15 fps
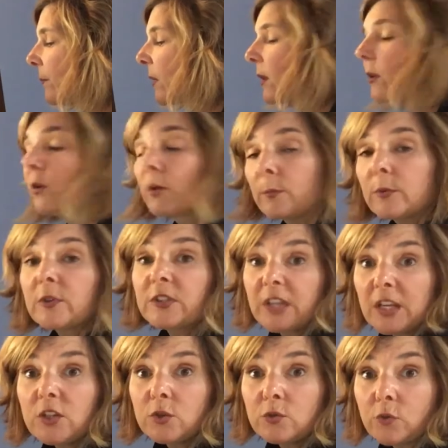You can
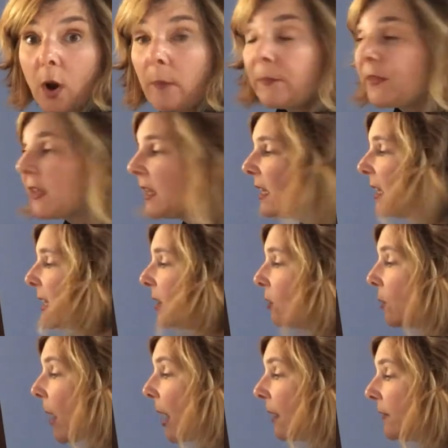pretend you dropped the E and
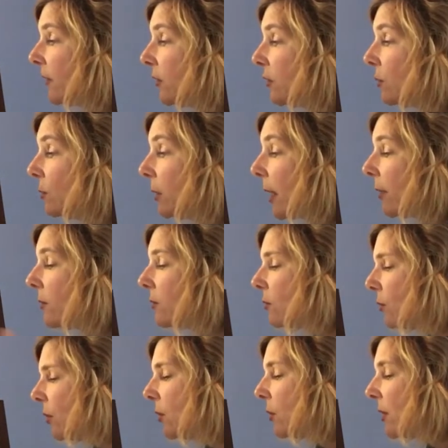you added the 2 letters, or
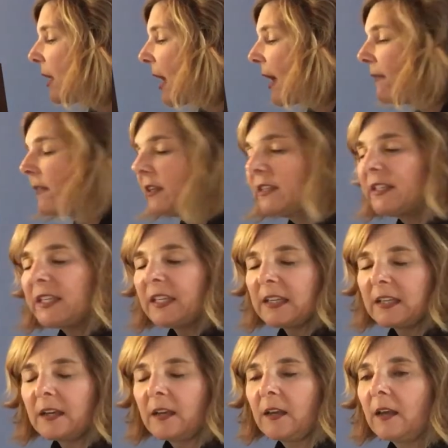you can add the
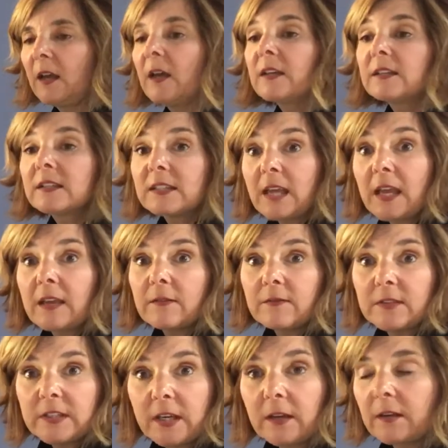D.
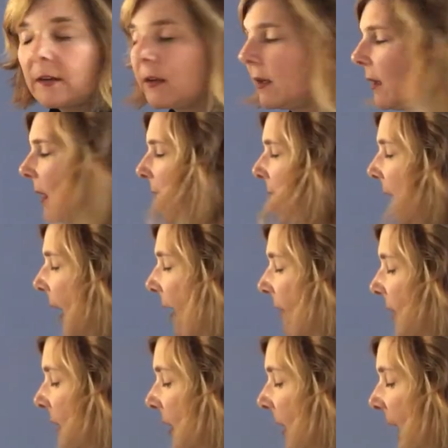Saved. And
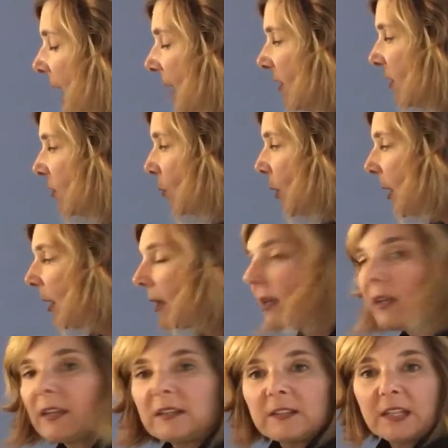the last way
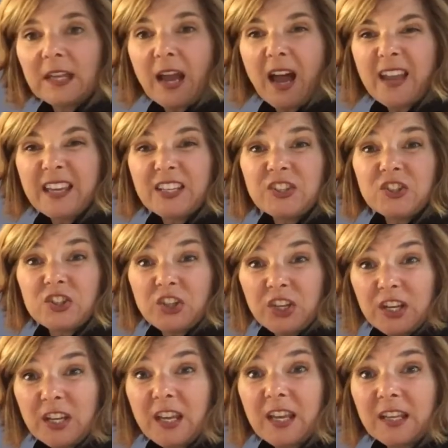is the
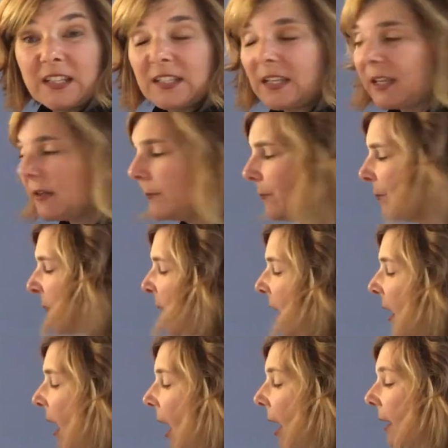ING ending.
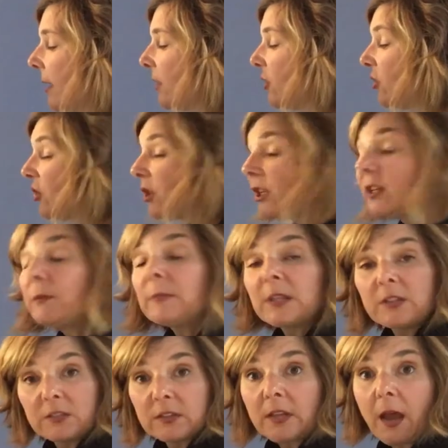ING
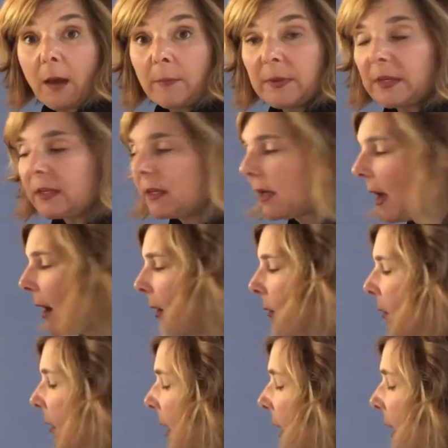means it's happening now.